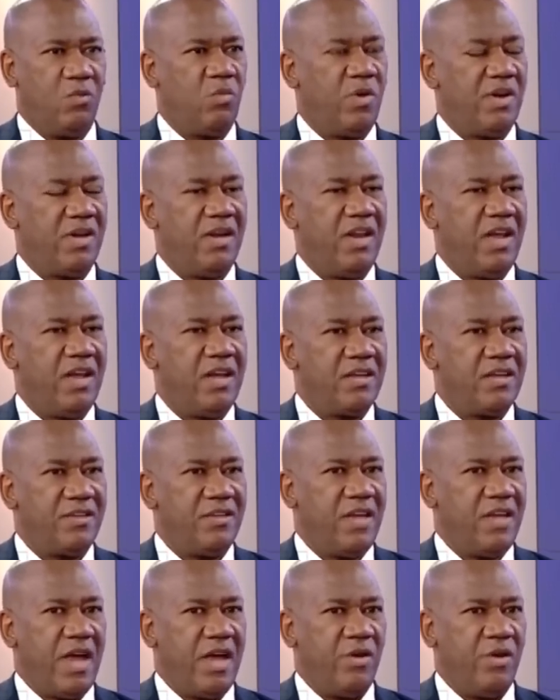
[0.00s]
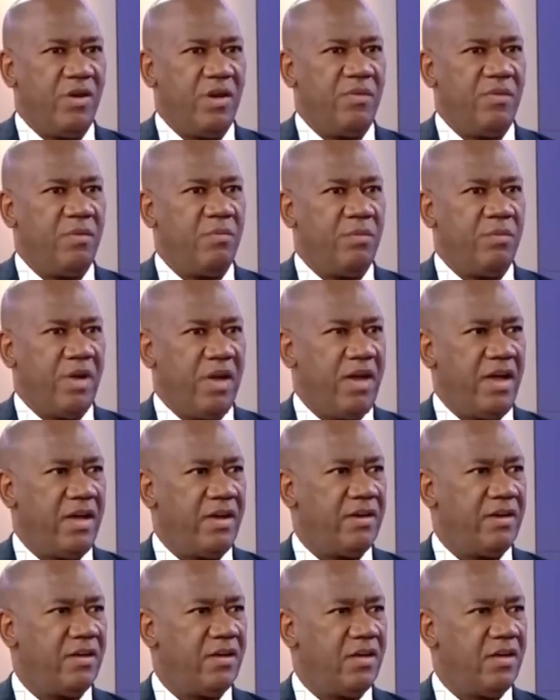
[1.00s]
What legacy are you leaving
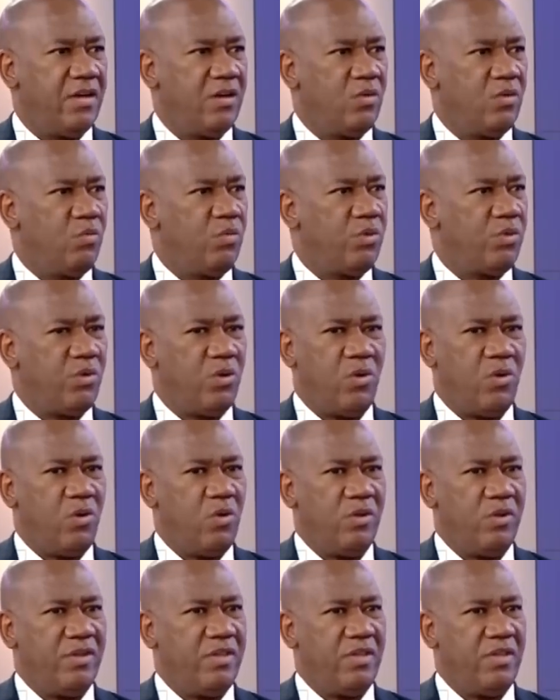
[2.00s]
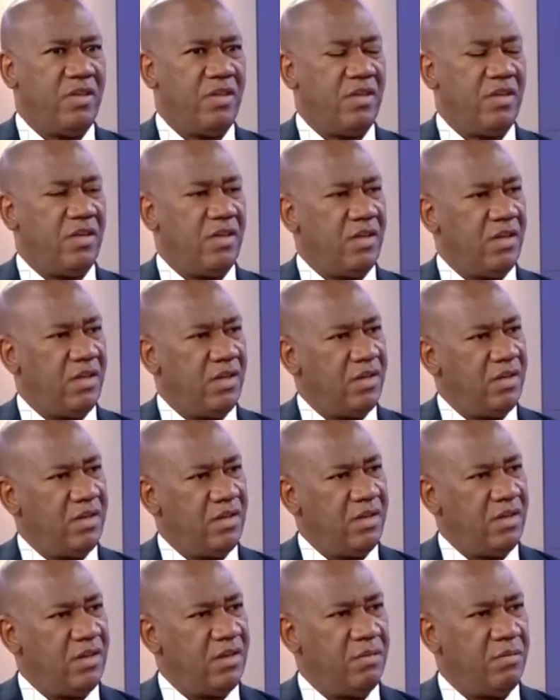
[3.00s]
behind with all
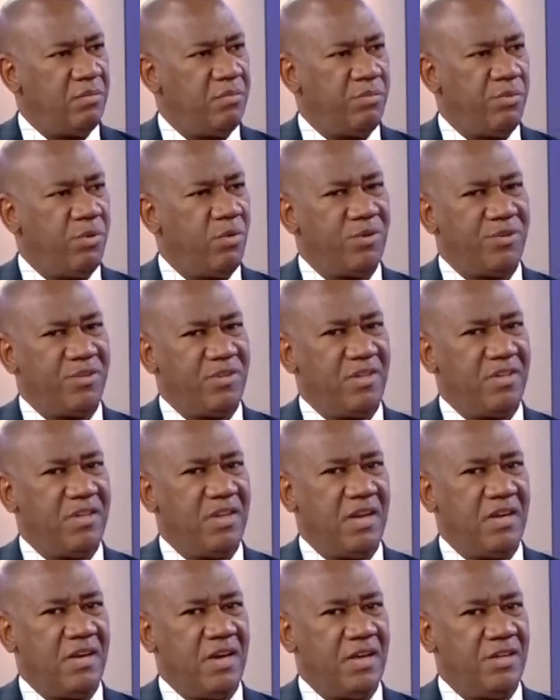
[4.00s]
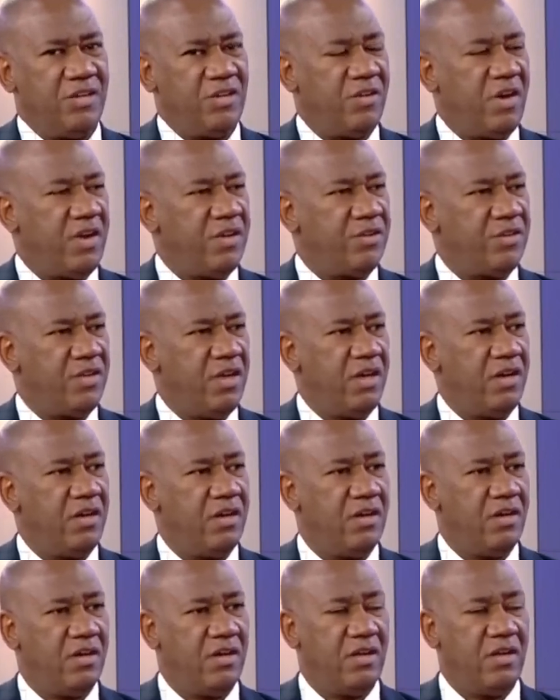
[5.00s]
the poor state that Nigeria is
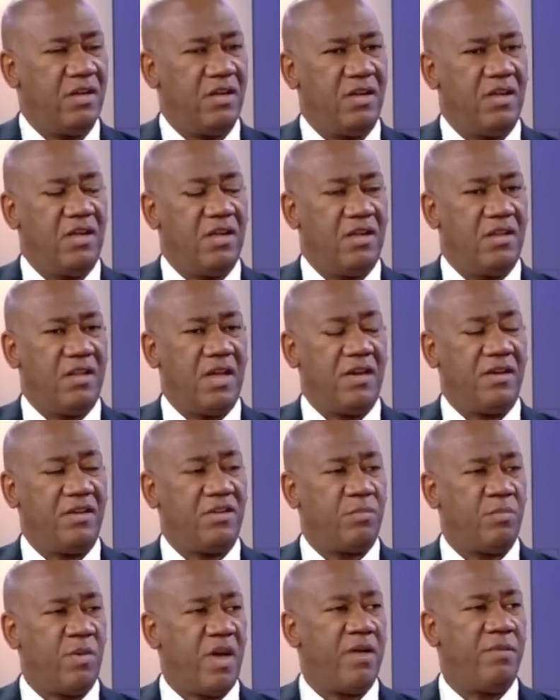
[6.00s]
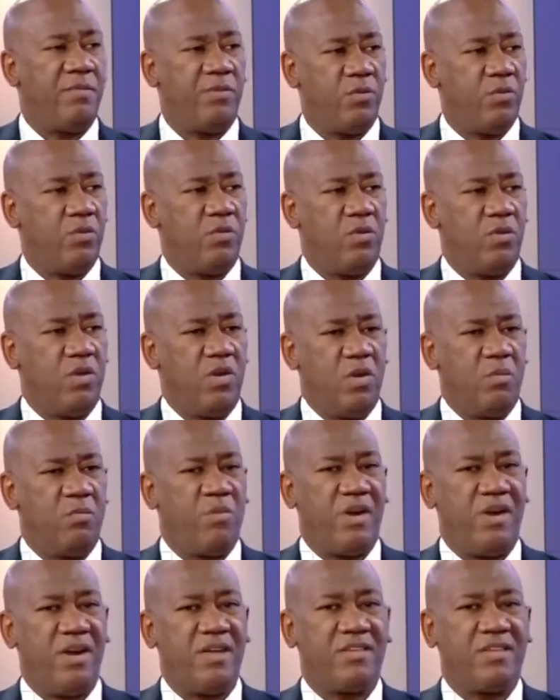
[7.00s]
in? That is my view.
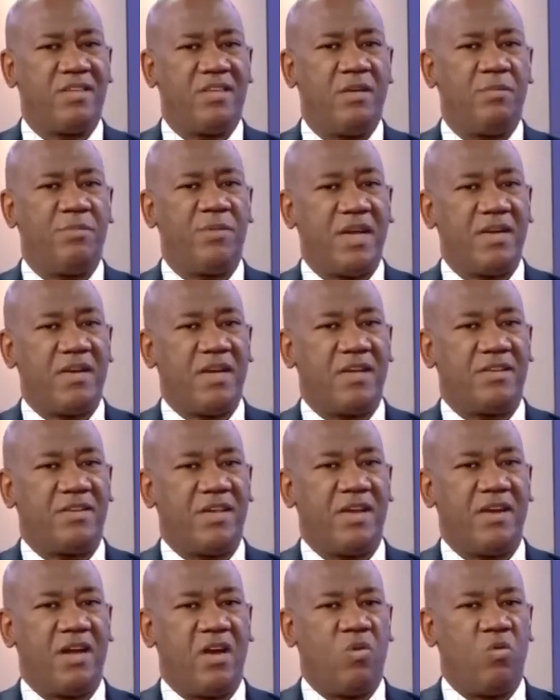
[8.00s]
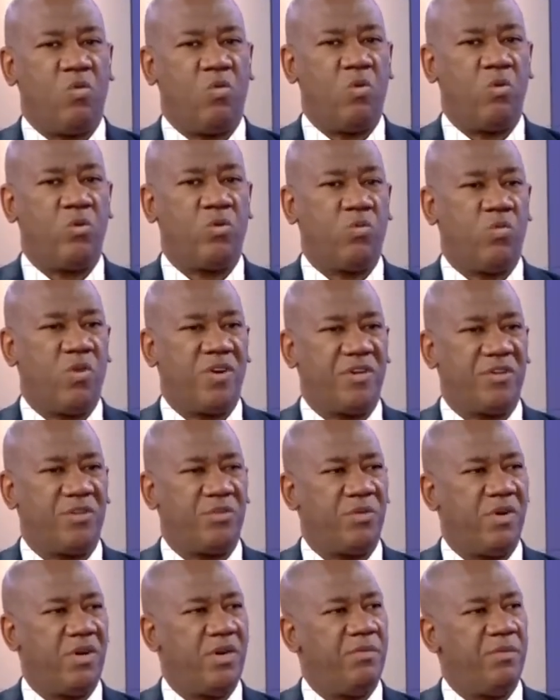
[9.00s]
But let's keep that aside and go to what
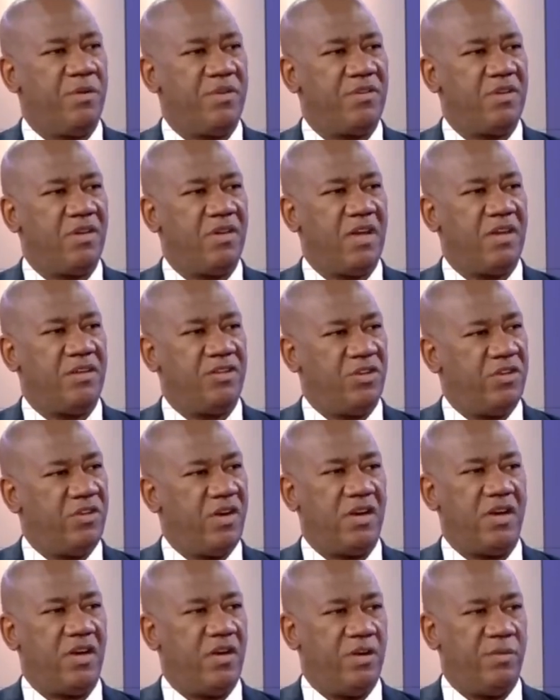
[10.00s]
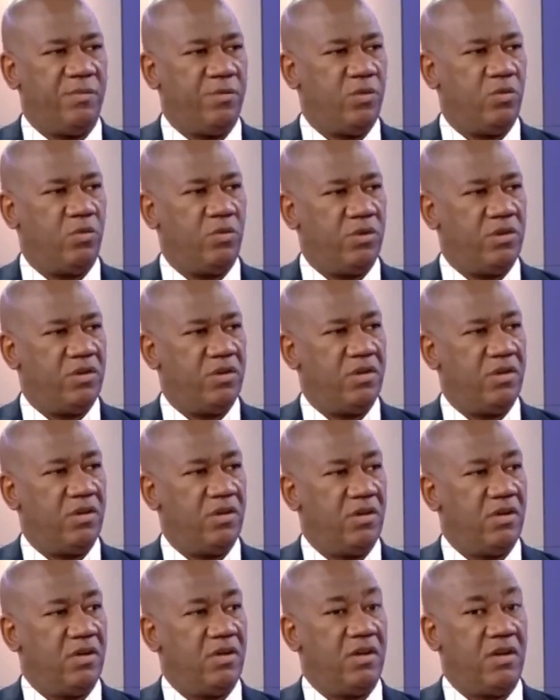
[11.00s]
is really facing Nigeria now, if you would.
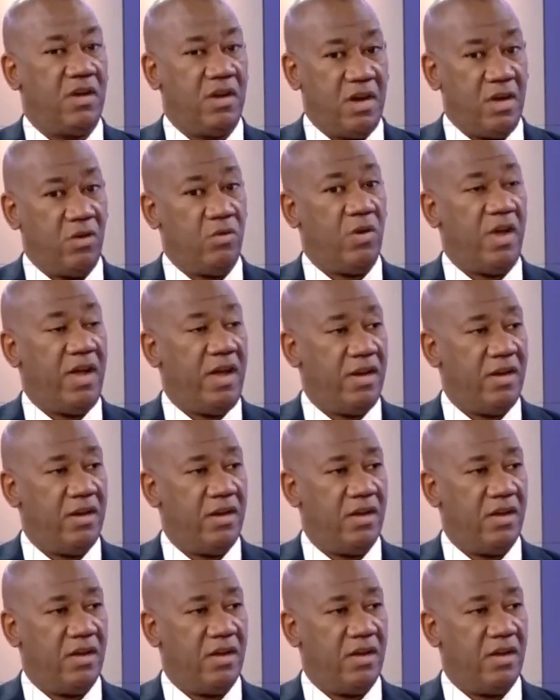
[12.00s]
Can I go ahead?